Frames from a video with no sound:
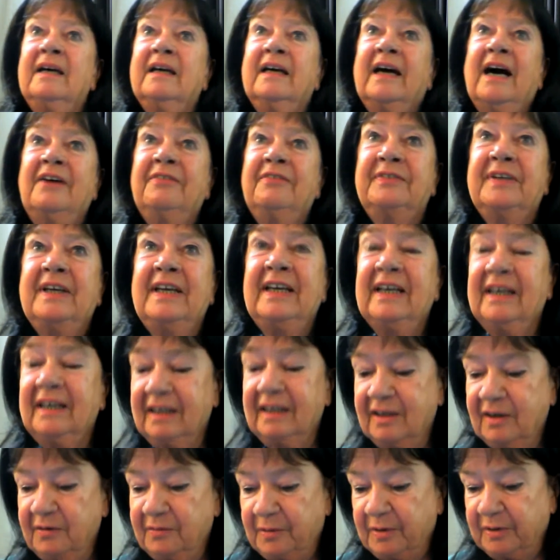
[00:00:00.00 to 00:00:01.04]

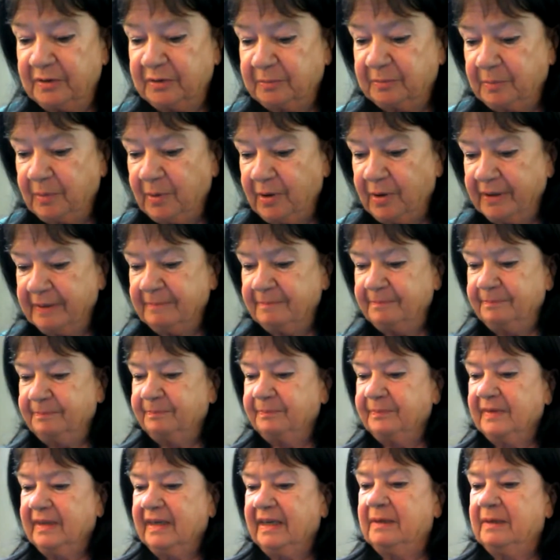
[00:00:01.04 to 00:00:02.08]
Kraft-Ricke was
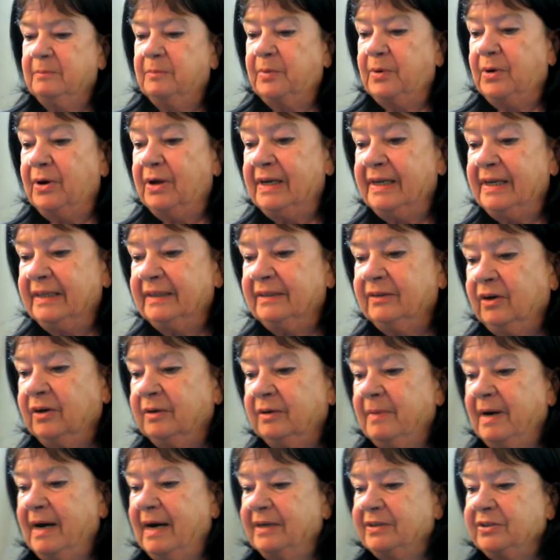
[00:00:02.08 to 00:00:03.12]
born in Berlin
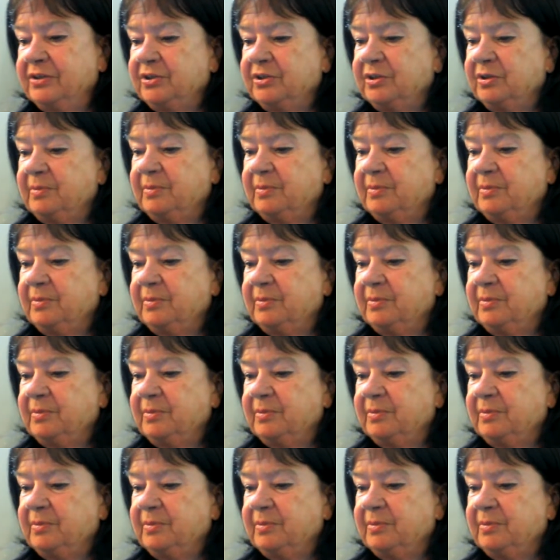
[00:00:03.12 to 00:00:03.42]
on March